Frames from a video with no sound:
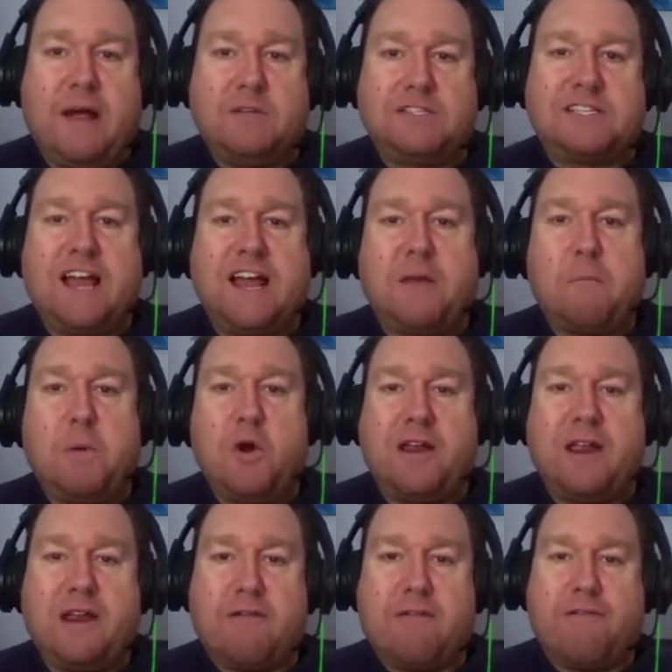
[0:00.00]
I was kind of put
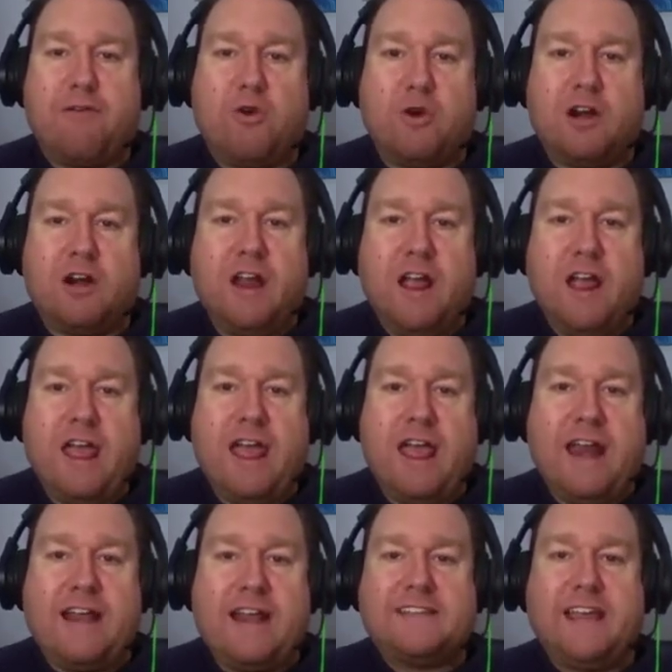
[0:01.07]
here for
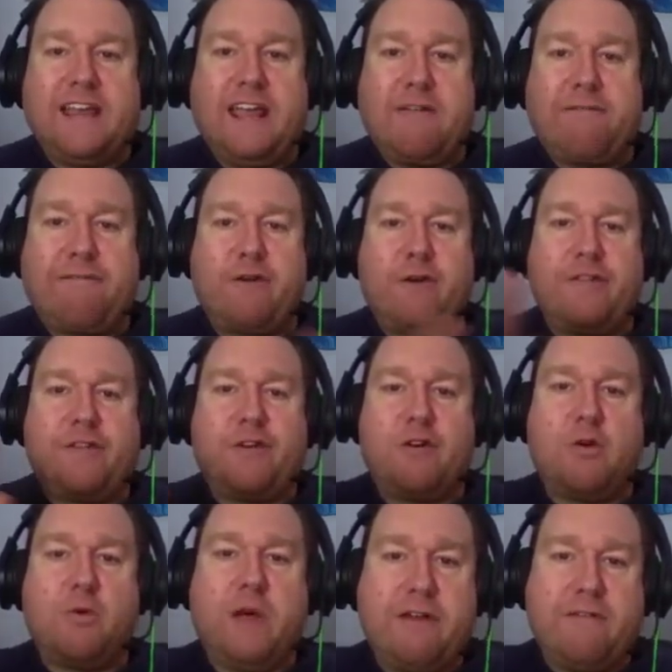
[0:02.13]
and as i get further
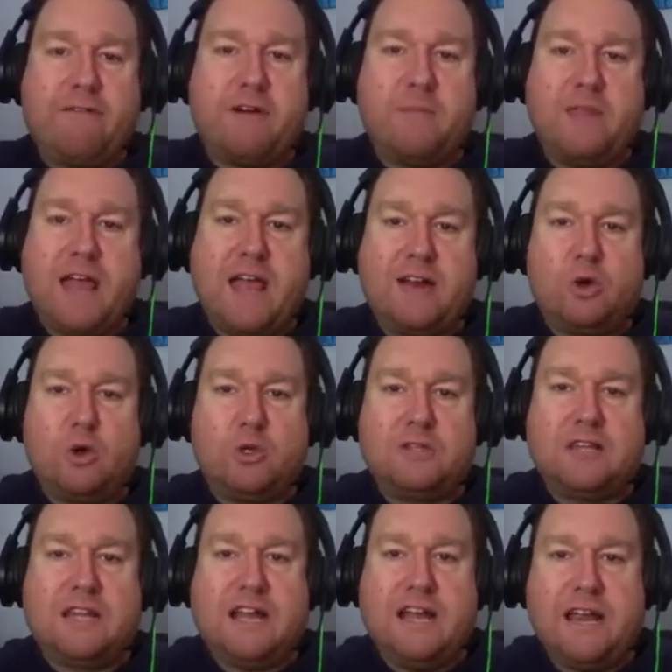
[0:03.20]
away from that old
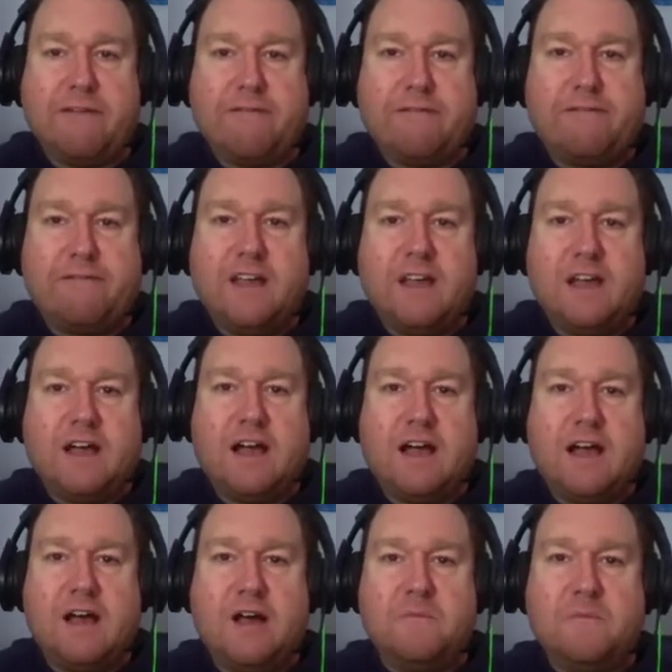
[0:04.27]
life
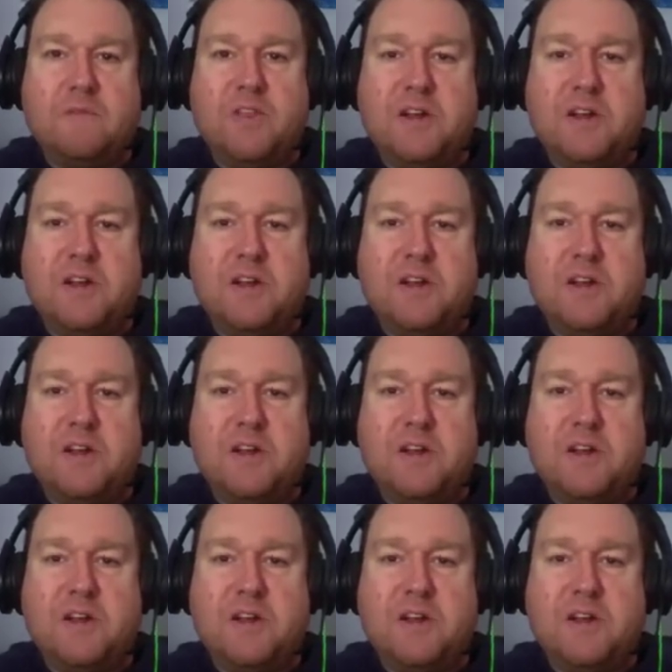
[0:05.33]
uh,